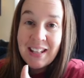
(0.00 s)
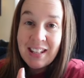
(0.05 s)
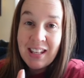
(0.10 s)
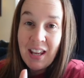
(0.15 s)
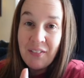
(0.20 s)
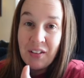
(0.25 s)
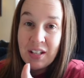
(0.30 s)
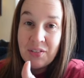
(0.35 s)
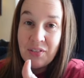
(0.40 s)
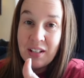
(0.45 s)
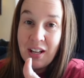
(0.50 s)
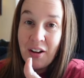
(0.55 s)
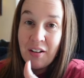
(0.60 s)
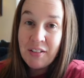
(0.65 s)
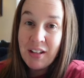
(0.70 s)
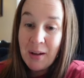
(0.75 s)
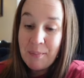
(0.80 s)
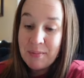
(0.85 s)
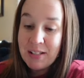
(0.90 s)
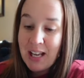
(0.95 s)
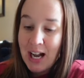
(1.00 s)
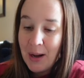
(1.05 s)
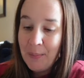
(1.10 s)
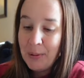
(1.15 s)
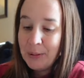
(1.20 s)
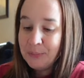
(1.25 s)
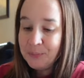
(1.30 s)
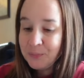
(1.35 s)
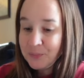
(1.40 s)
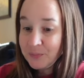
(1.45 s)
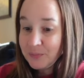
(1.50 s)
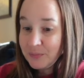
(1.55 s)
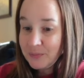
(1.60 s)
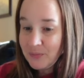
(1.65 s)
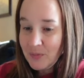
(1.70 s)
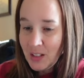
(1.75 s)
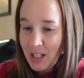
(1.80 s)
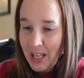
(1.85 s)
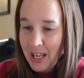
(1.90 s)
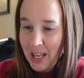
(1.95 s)
Give this video a thumbs up.
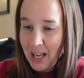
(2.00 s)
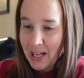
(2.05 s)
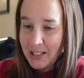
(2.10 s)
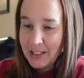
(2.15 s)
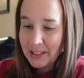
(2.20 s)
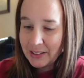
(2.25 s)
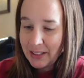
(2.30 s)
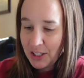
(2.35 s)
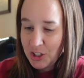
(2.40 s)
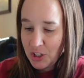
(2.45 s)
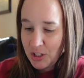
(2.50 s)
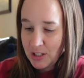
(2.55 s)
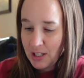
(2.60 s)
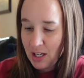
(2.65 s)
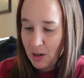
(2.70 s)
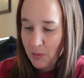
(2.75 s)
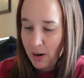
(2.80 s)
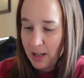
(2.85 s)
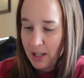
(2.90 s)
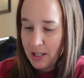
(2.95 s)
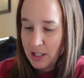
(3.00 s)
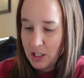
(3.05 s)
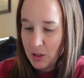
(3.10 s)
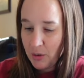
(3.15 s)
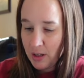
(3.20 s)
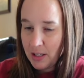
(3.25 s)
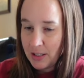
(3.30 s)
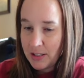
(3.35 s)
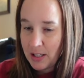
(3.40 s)
And let's just get right into it.